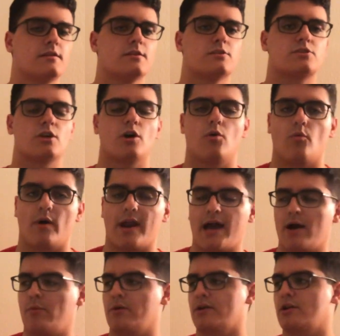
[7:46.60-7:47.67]
So when
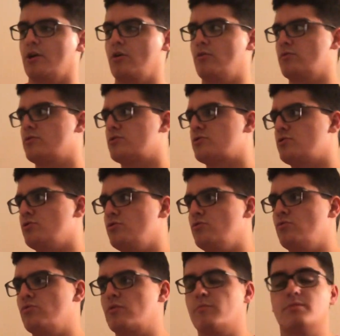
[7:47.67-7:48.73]
I would go
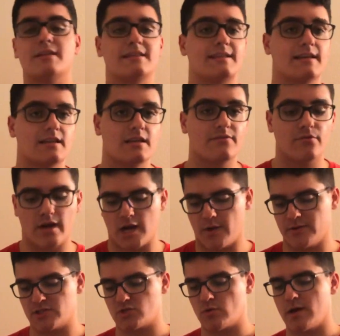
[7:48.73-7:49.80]
to complete the delivery and I
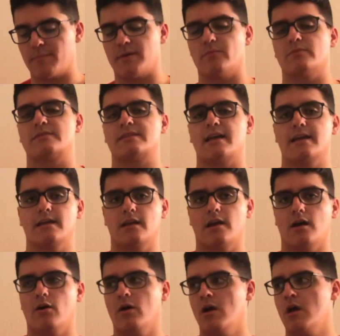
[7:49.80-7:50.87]
would swipe, it would say,
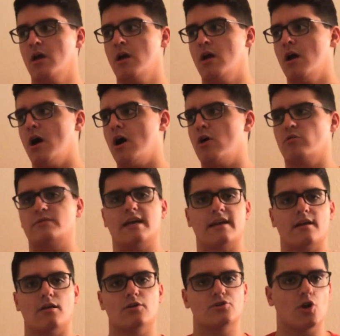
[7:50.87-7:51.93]

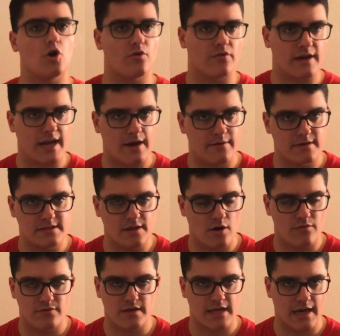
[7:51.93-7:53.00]
$10
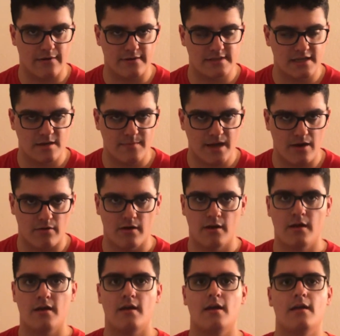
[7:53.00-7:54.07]
over the guaranteed amount.
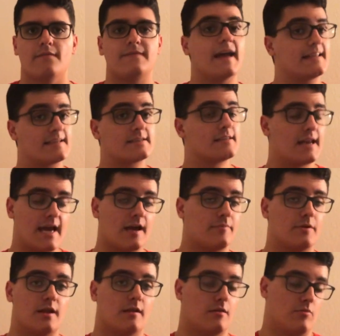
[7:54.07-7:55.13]
That doesn't
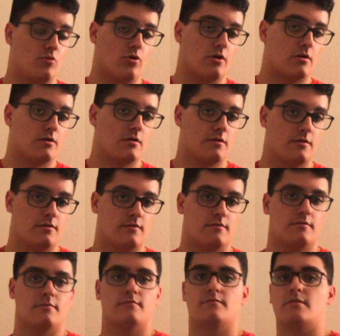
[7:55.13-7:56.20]
happen anymore.
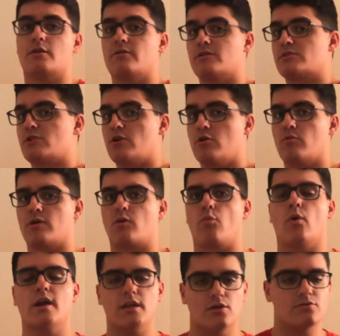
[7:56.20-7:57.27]
There is no,
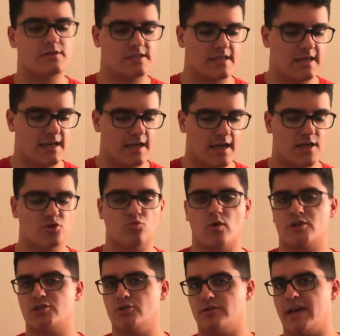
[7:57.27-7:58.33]
what you see is
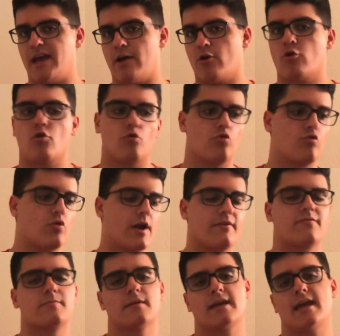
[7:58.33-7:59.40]
what you get right
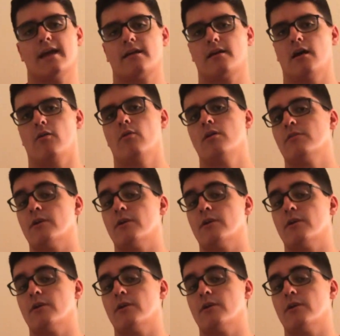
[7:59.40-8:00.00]
from the get-go.